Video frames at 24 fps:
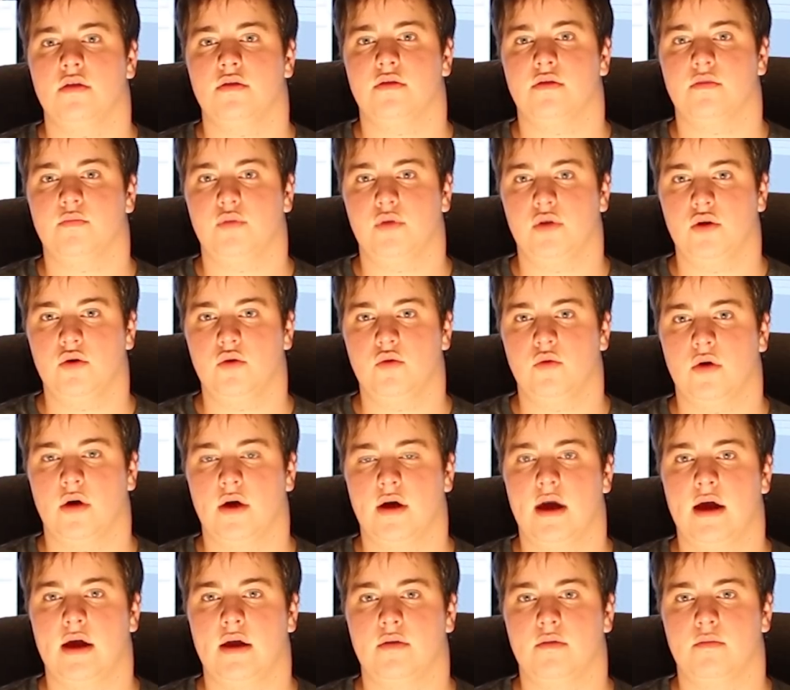the blue
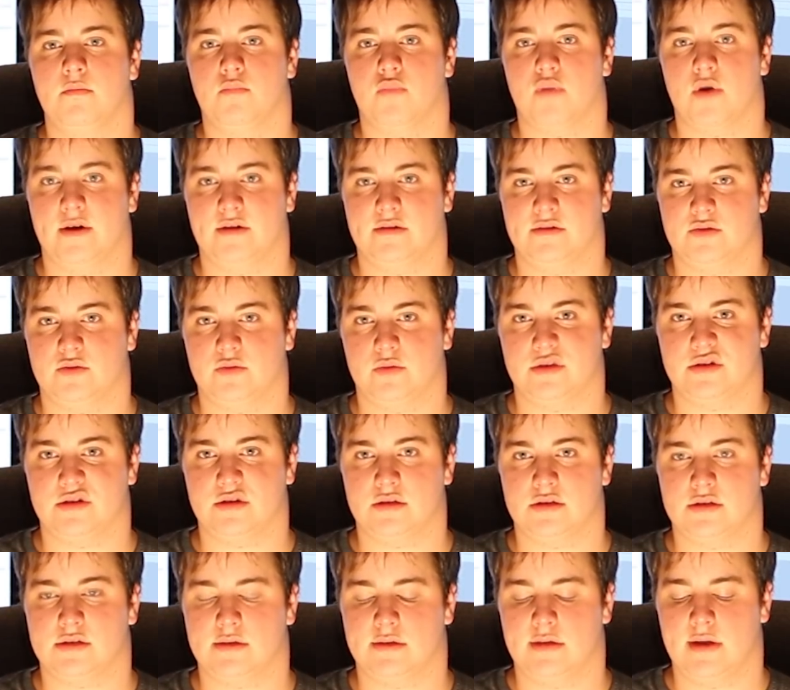and brown
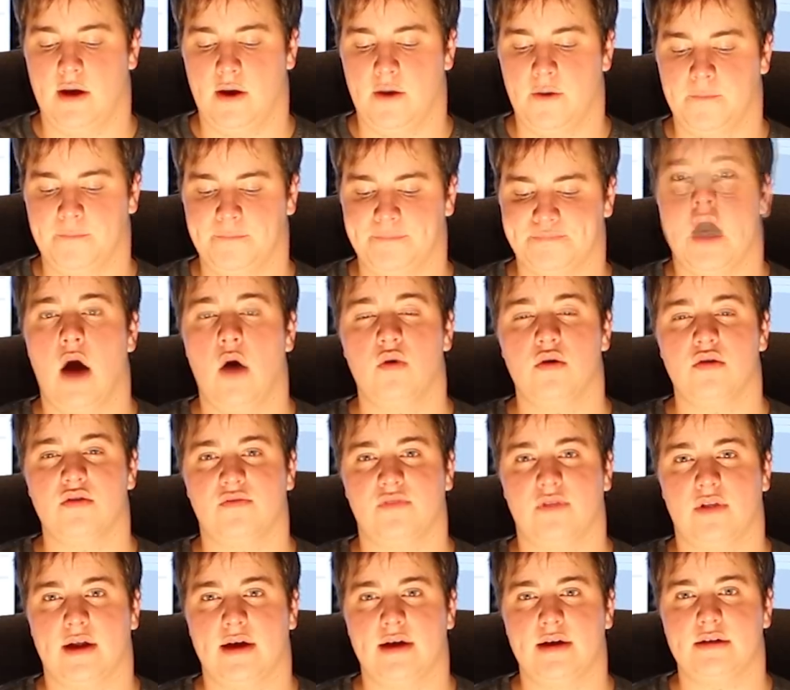switches. Now I would
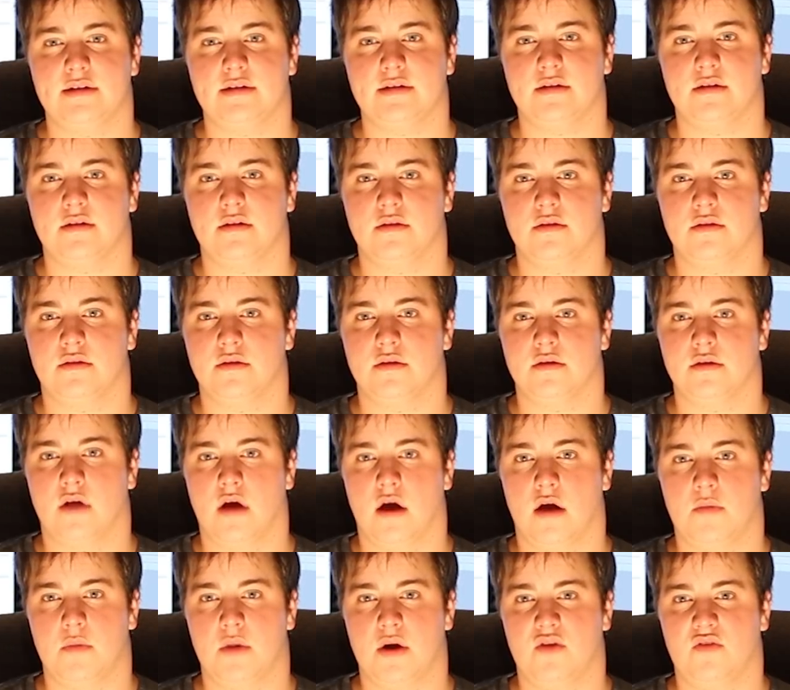have liked the
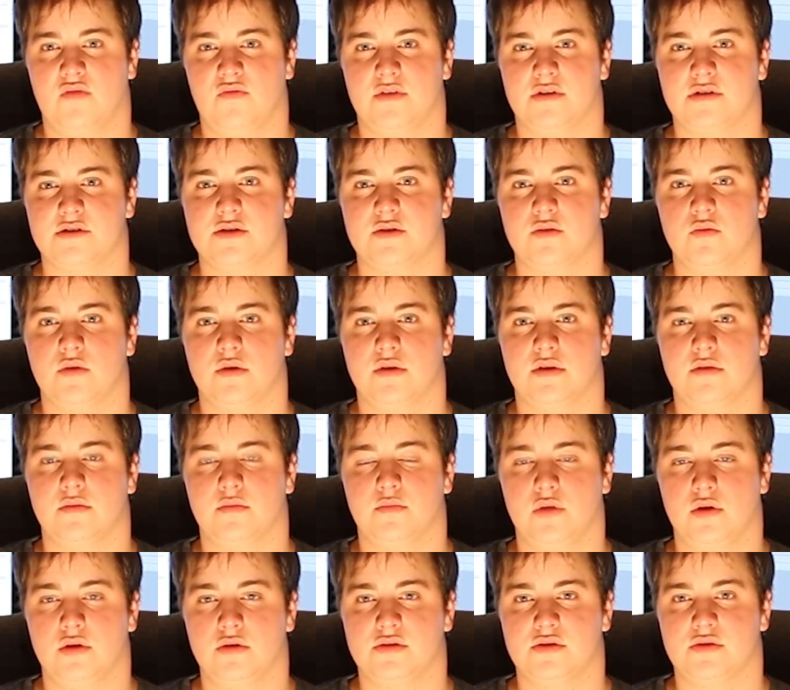gunmetal version with the
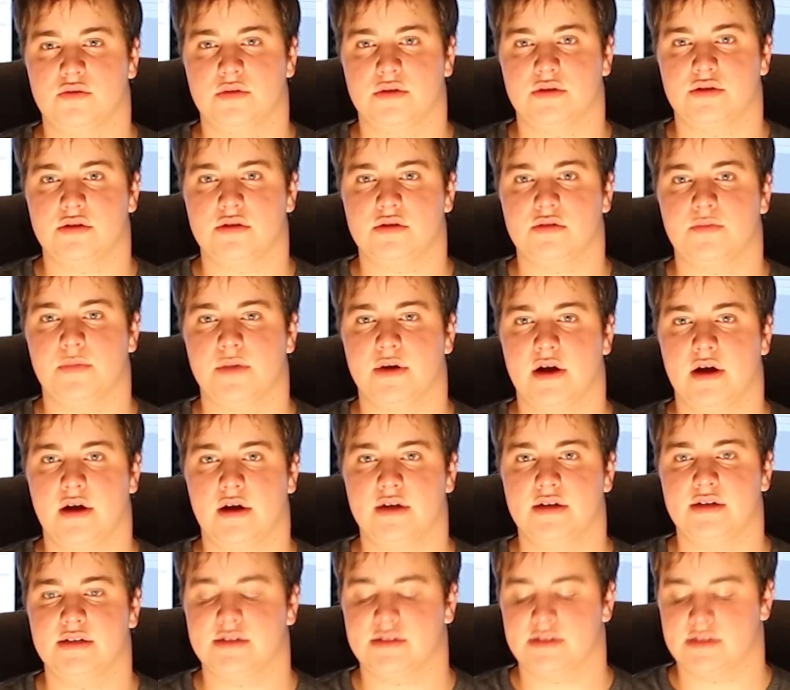blue switches
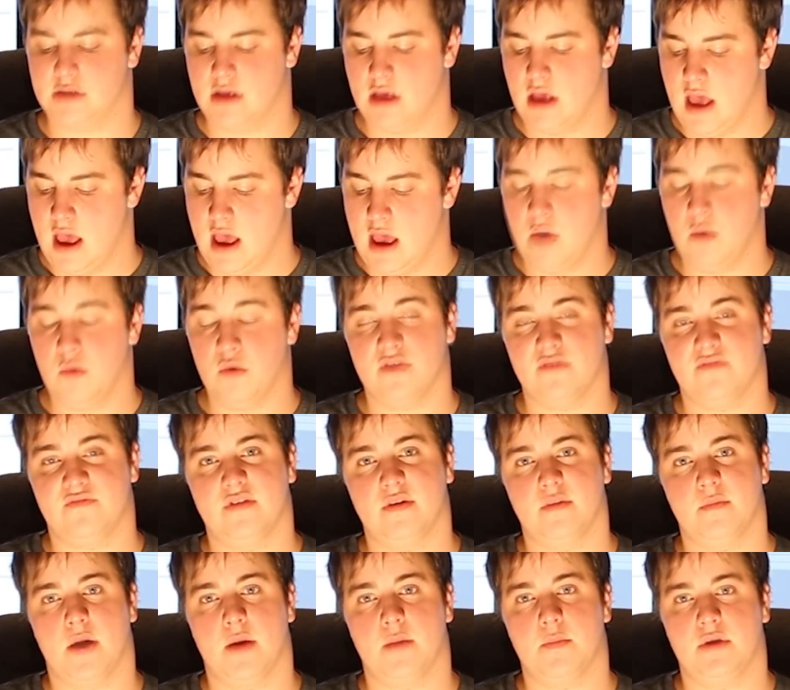because it would have
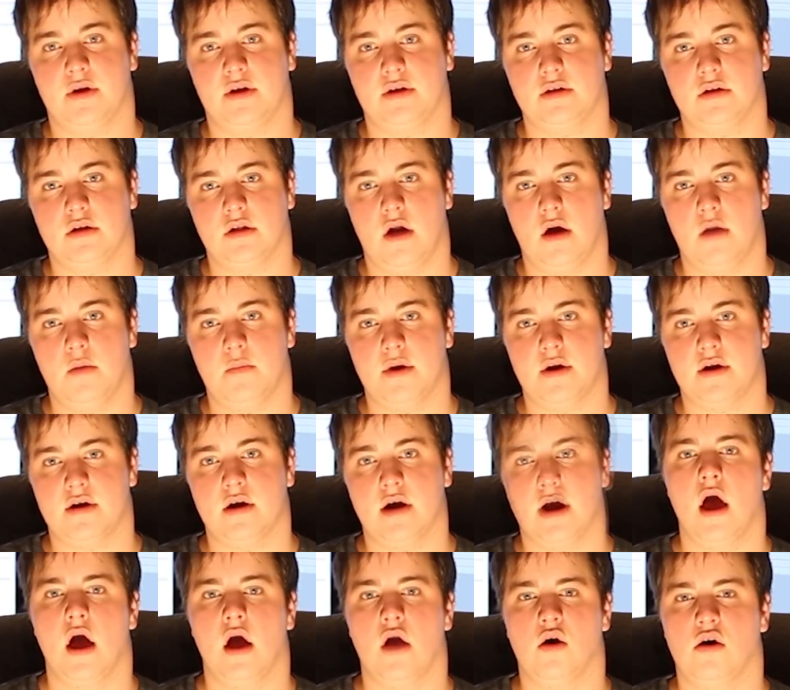fit my build a lot
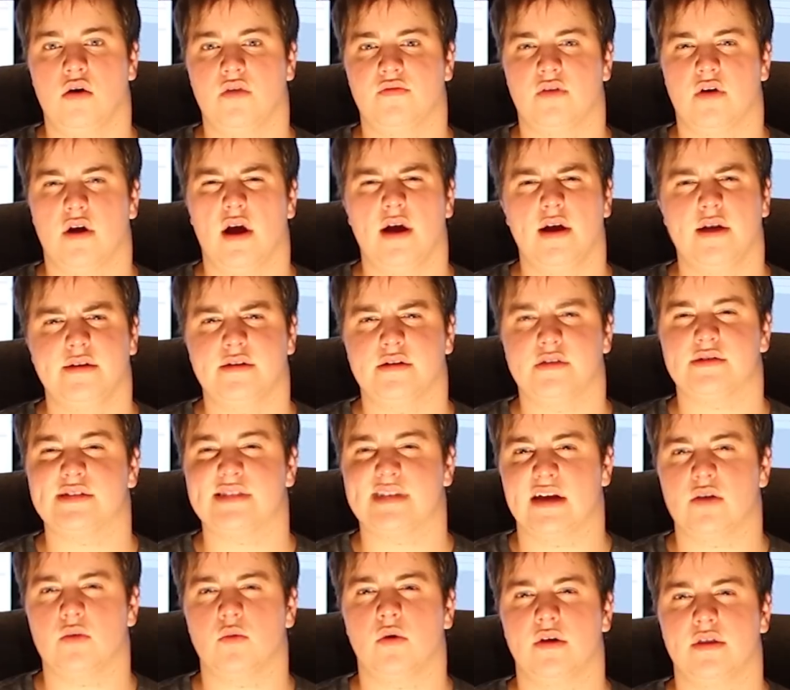better. However, I
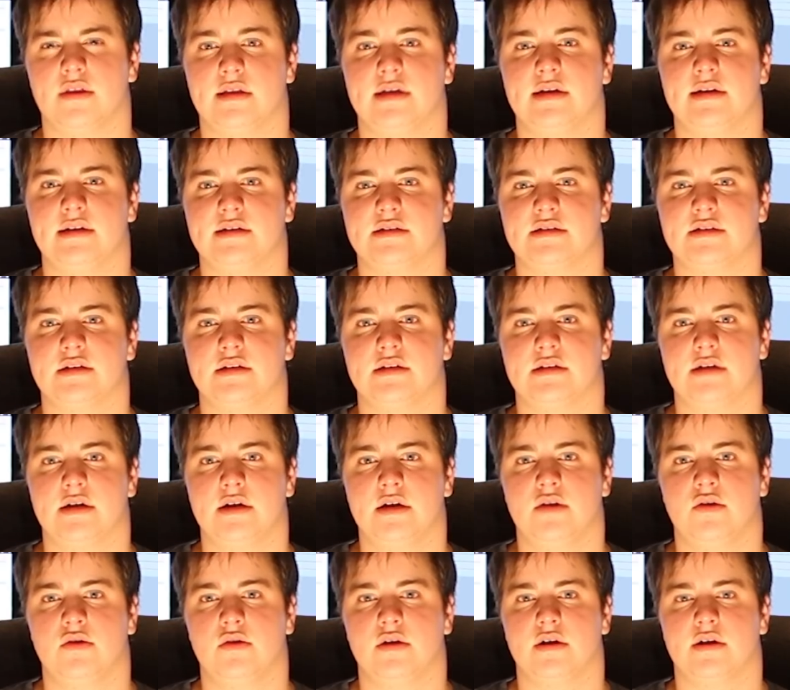understand why they
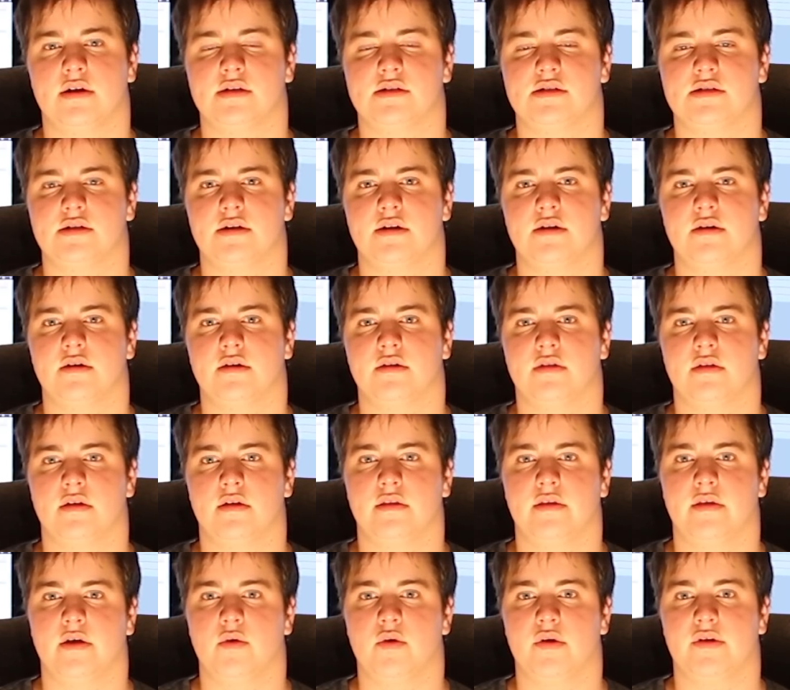discontinued it, considering
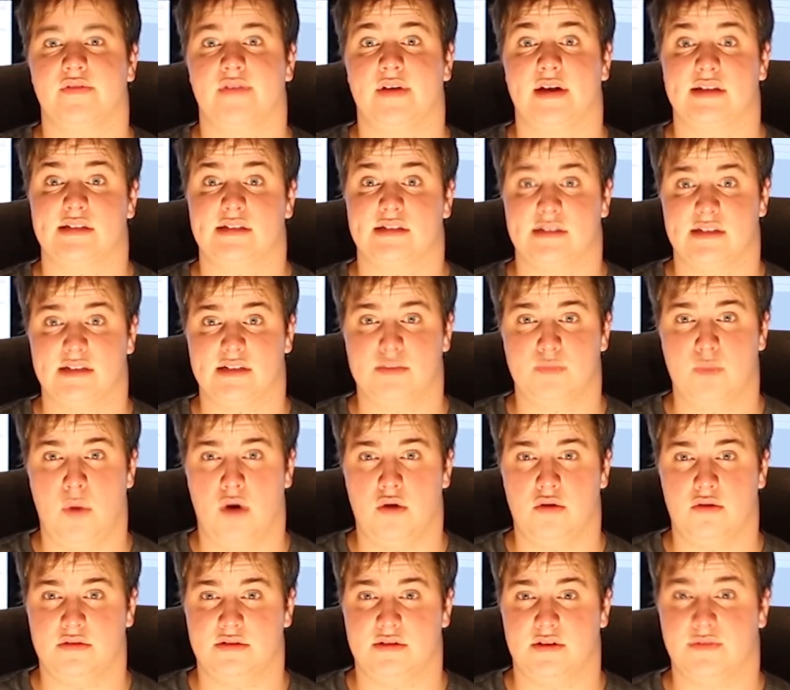that they would have had 6
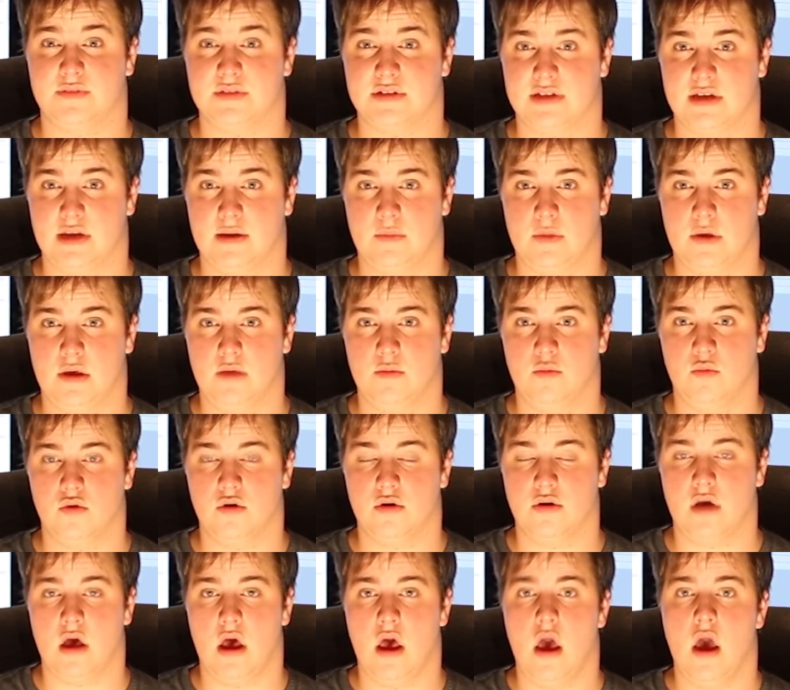models of the same
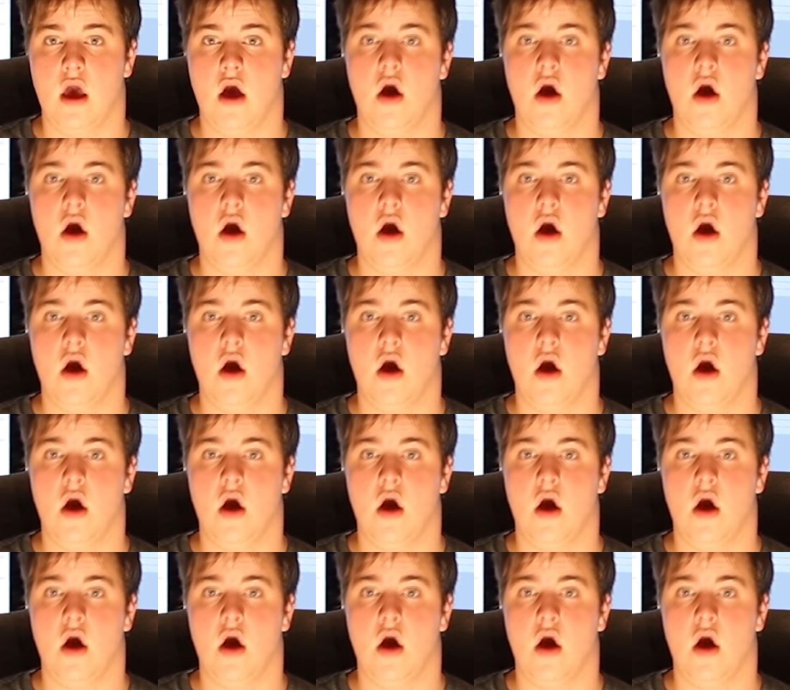keyboard,